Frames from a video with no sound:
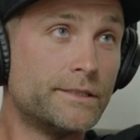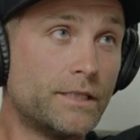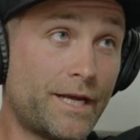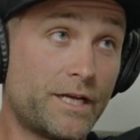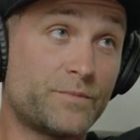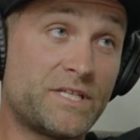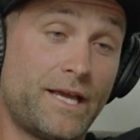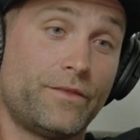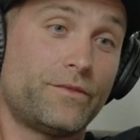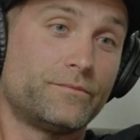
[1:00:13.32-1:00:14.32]
ended up
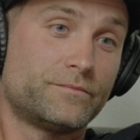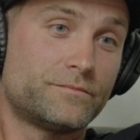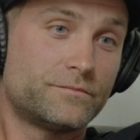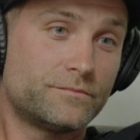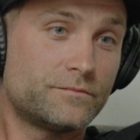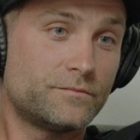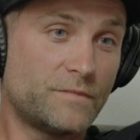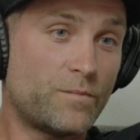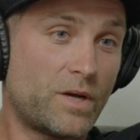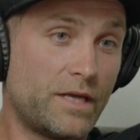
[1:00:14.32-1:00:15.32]
10th
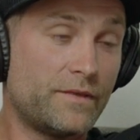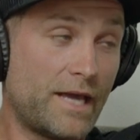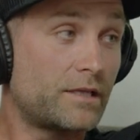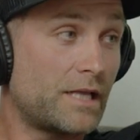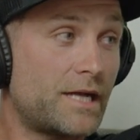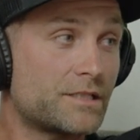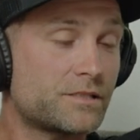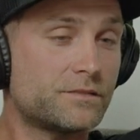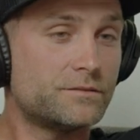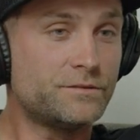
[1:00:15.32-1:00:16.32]
in that
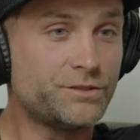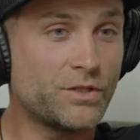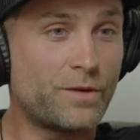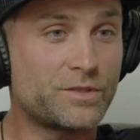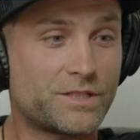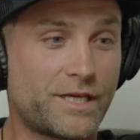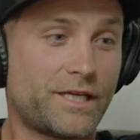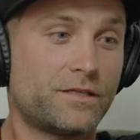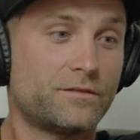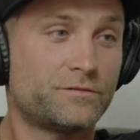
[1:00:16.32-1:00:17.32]
class. So that was
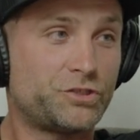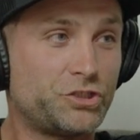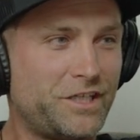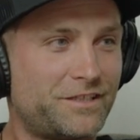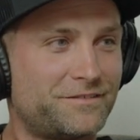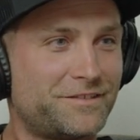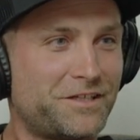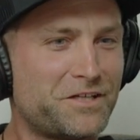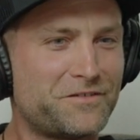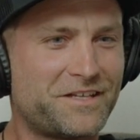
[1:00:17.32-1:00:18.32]
like shit.
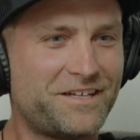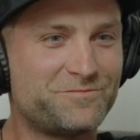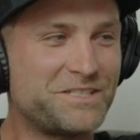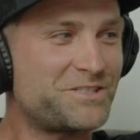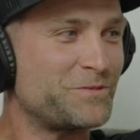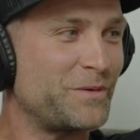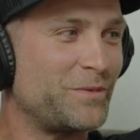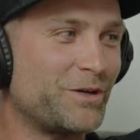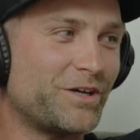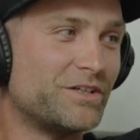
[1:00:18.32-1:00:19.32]
I missed
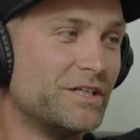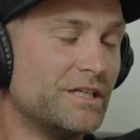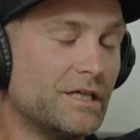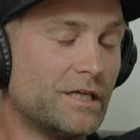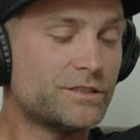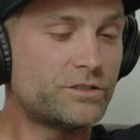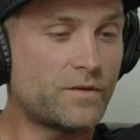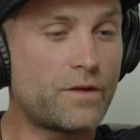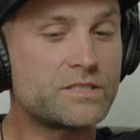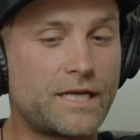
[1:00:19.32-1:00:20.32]
Supermoto. So
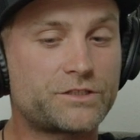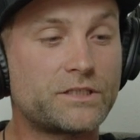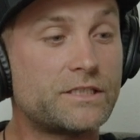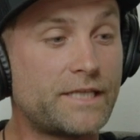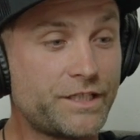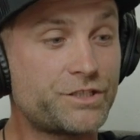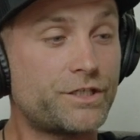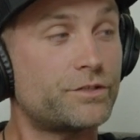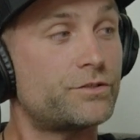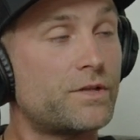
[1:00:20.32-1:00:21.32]
that was actually the next
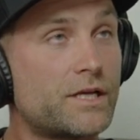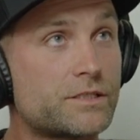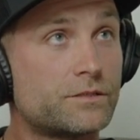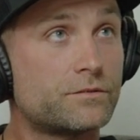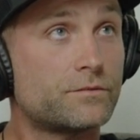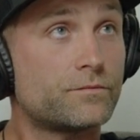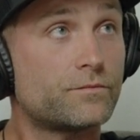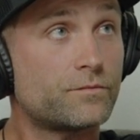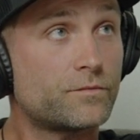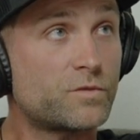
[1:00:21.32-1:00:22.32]
year in
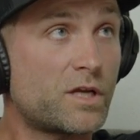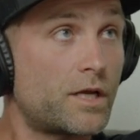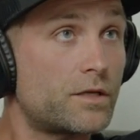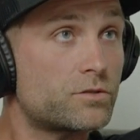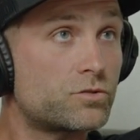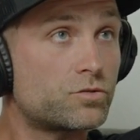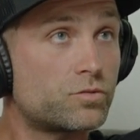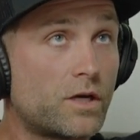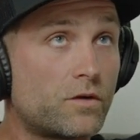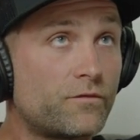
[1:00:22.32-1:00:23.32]

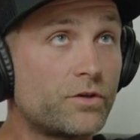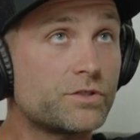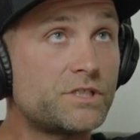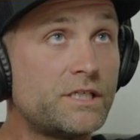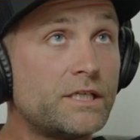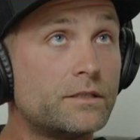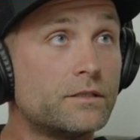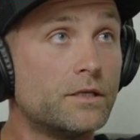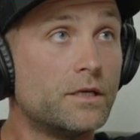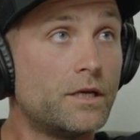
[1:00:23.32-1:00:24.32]
2012, 13
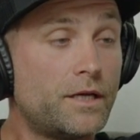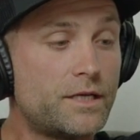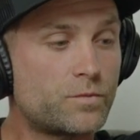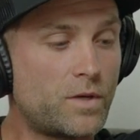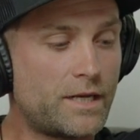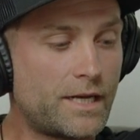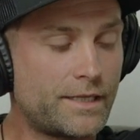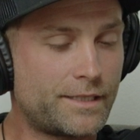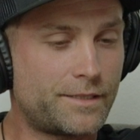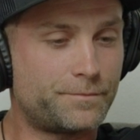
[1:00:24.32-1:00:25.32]
is when I